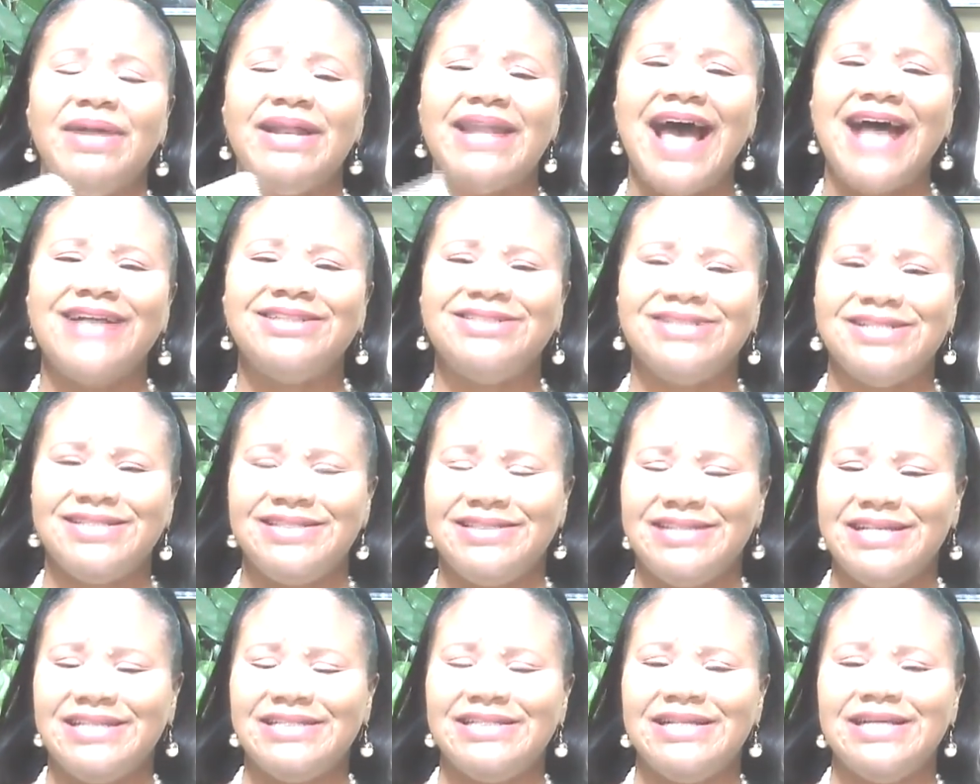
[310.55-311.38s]
But not
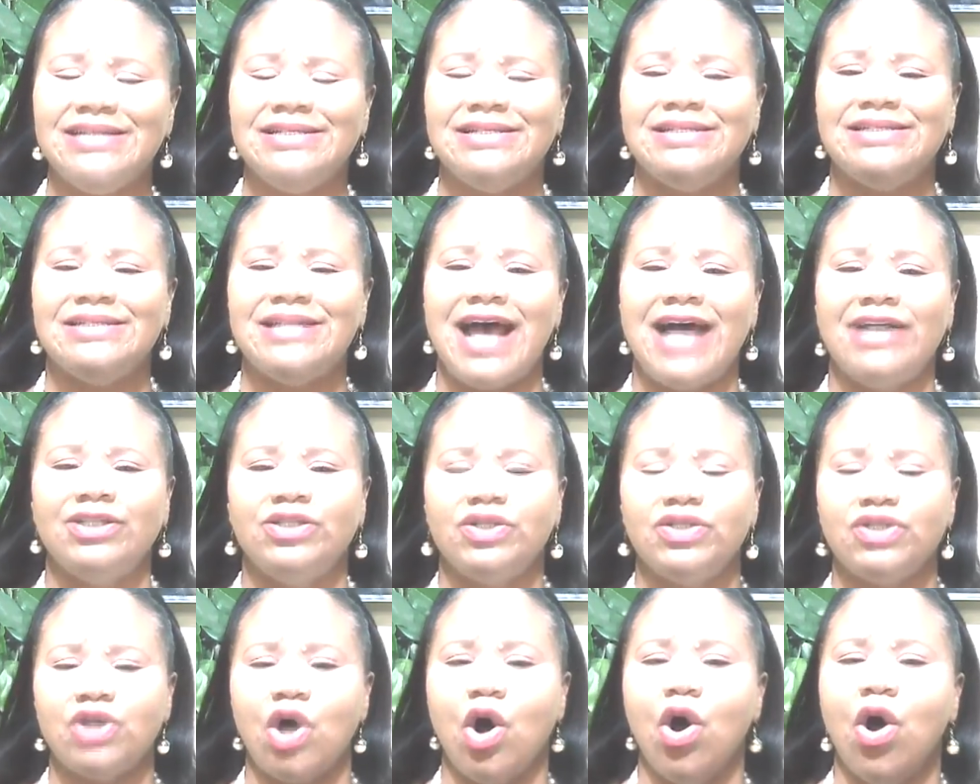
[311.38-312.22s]
just this, this is
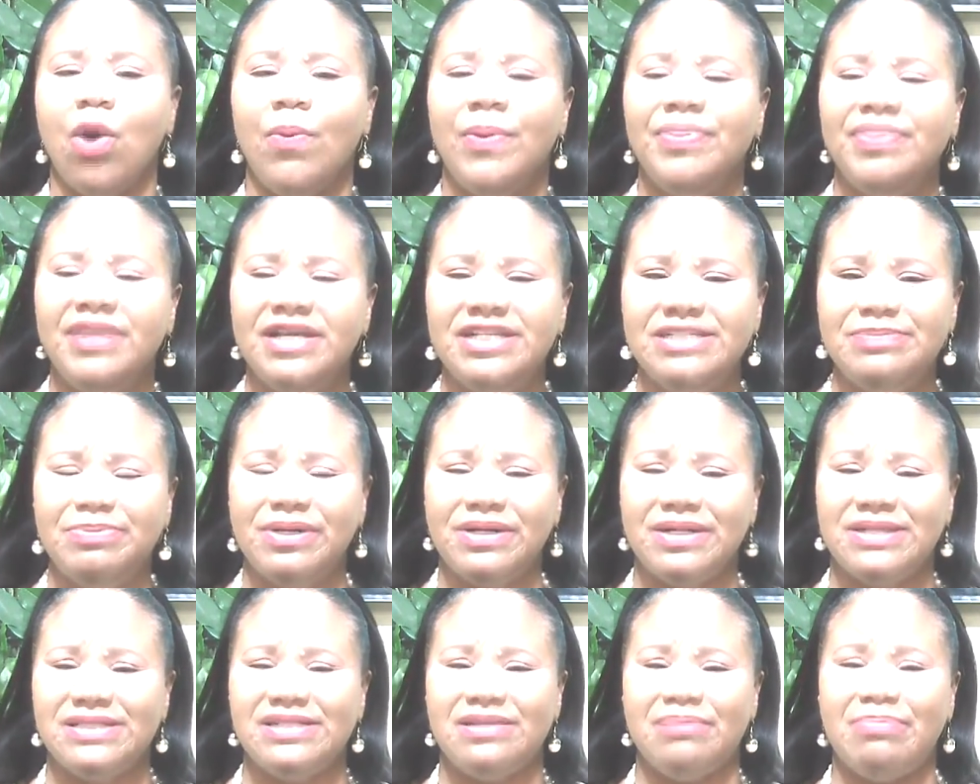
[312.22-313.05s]
not just all what this
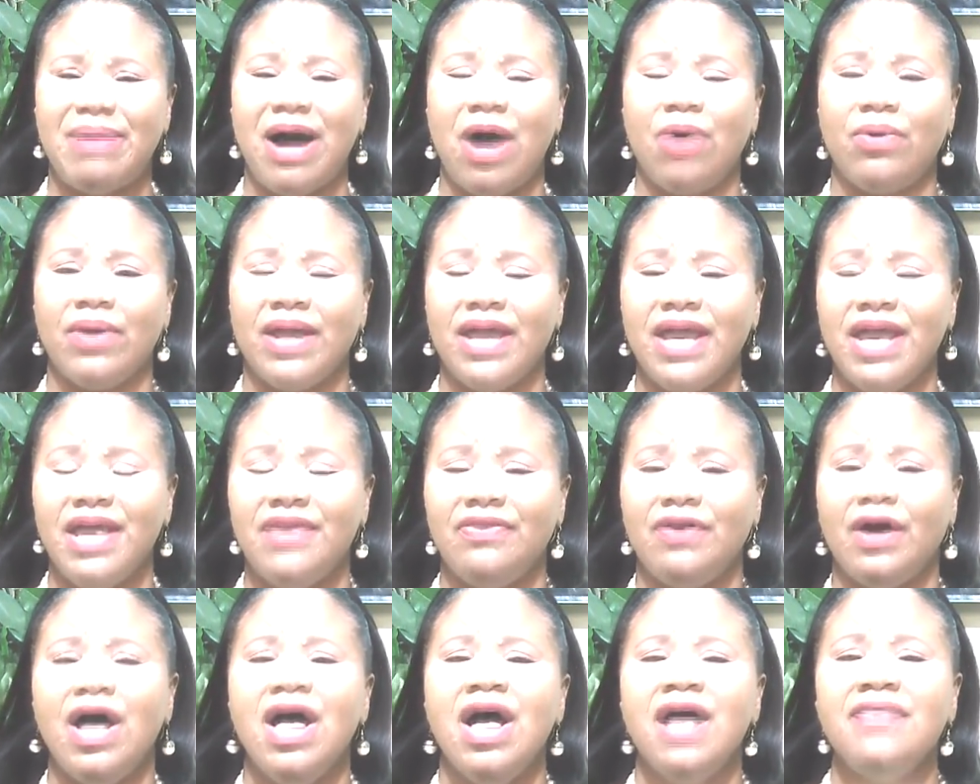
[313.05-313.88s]
book is about
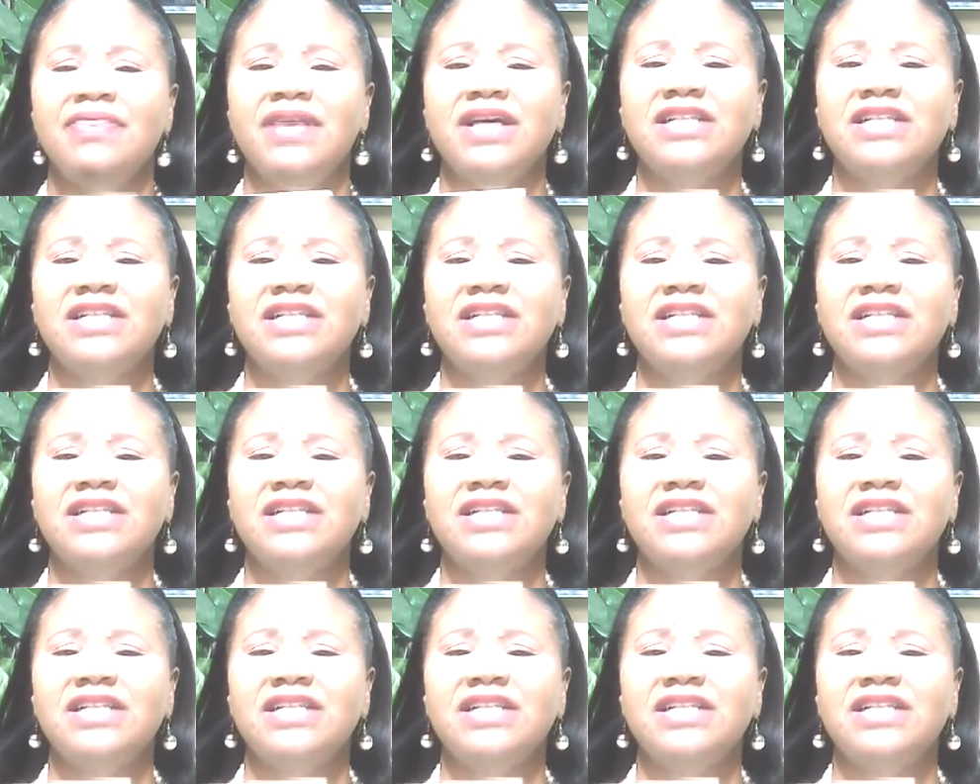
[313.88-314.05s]
either.